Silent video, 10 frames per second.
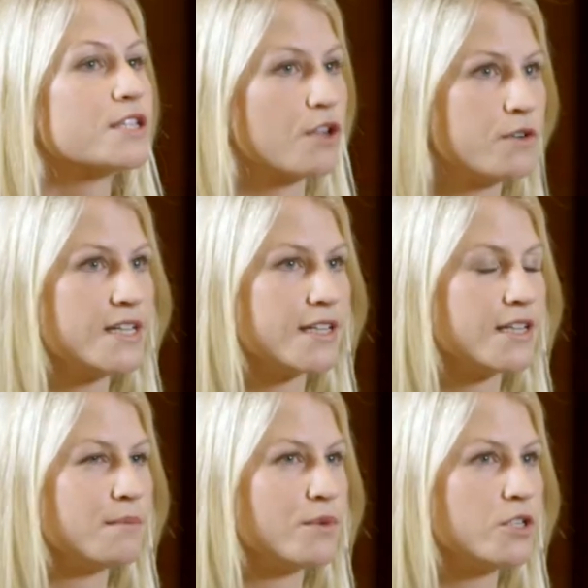slowdown
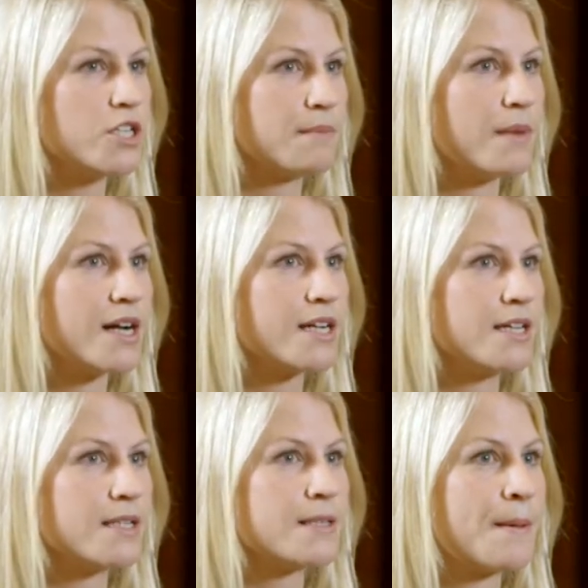in emerging
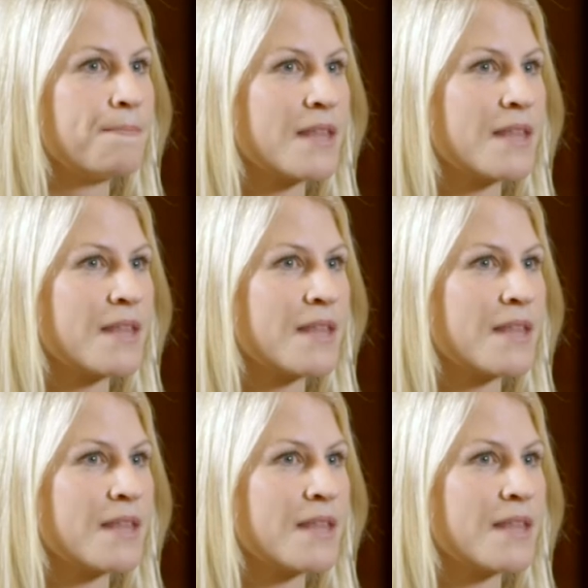markets.